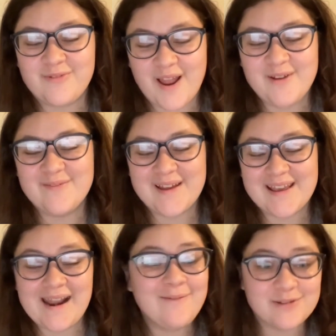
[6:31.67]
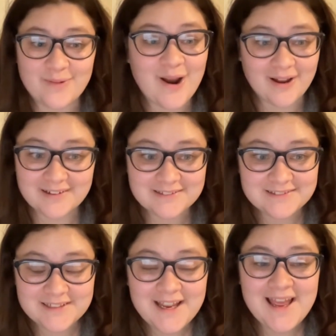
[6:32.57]
right wing, and I was wrong.
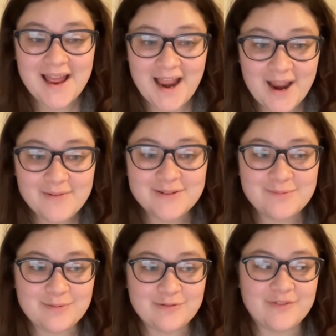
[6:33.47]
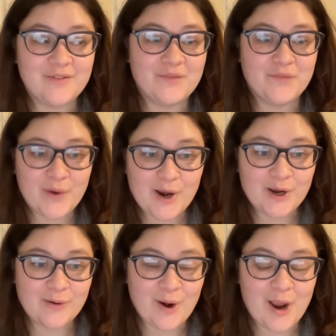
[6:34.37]
I was proven
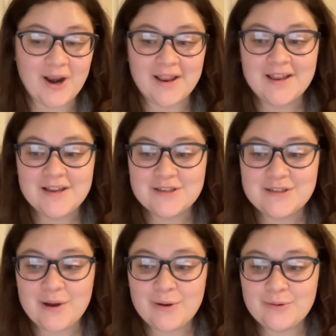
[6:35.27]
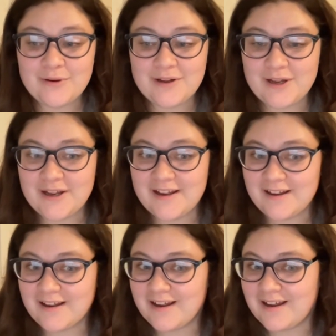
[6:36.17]
very wrong. So,
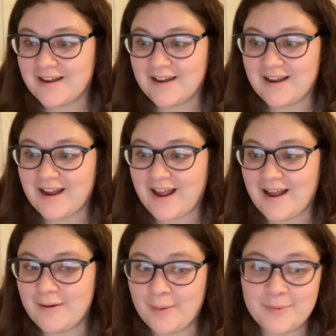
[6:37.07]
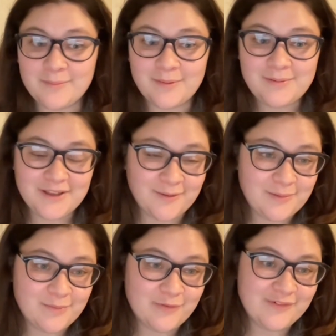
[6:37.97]
I mean, maybe I'll
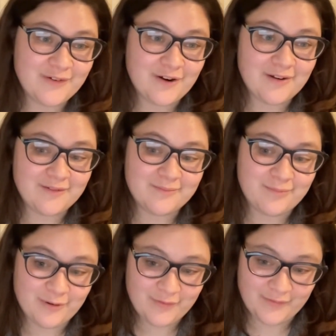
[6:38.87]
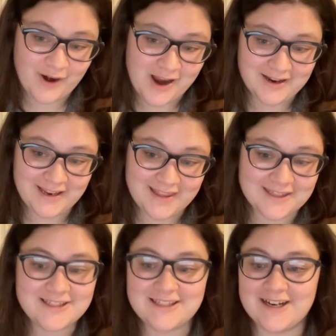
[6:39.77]
be proven proven wrong again
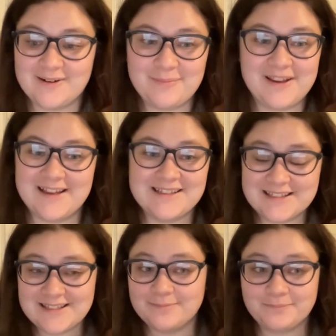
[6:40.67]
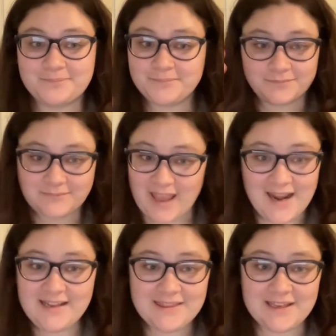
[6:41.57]
this year because
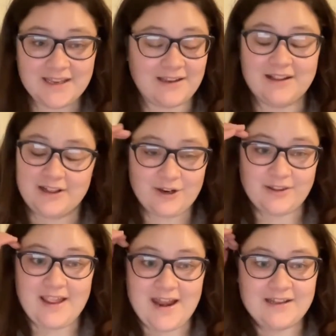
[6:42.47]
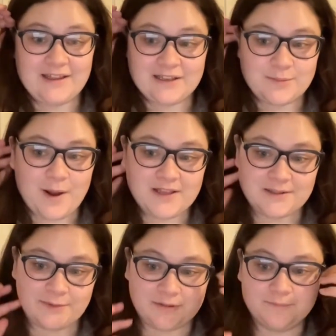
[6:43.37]
anything clearly anything is
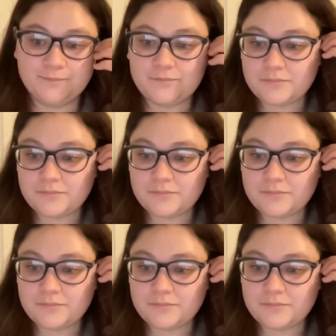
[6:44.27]
possible.